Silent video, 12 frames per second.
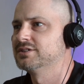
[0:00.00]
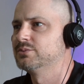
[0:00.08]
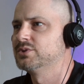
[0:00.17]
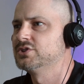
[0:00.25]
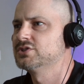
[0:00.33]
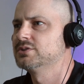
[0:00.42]
and
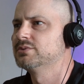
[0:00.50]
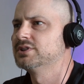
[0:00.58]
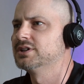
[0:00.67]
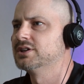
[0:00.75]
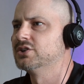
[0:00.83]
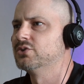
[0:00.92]
we're usually
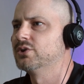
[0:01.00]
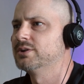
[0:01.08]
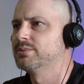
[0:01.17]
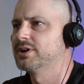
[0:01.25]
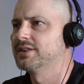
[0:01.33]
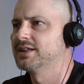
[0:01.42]
really
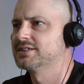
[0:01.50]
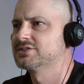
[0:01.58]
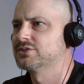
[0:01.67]
annoyed by that.